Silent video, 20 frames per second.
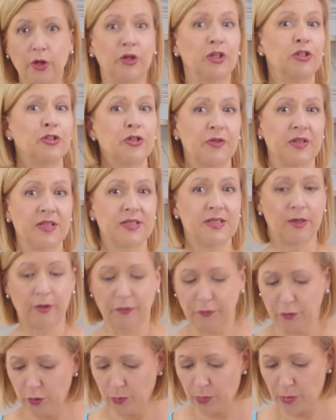can do this in a
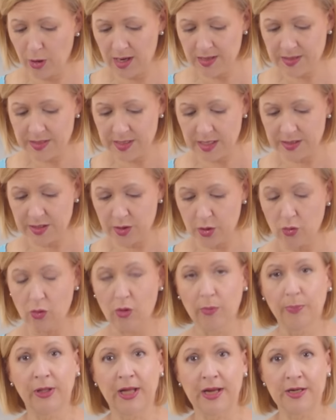food processor
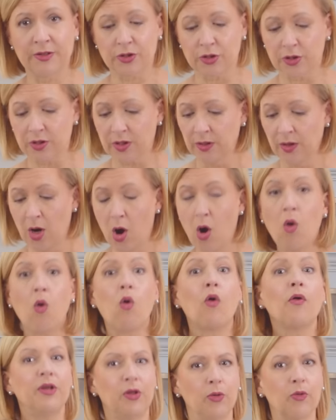or blender,
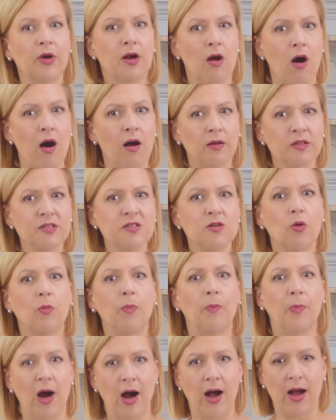or you can also
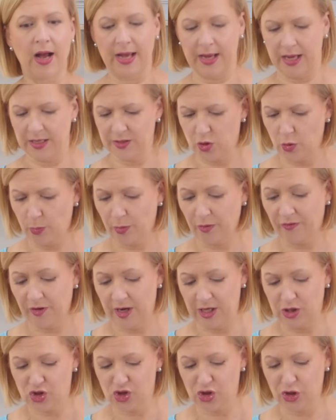buy
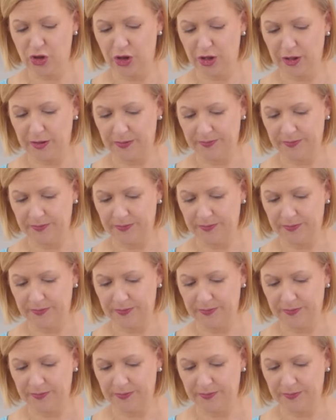superfine sugar.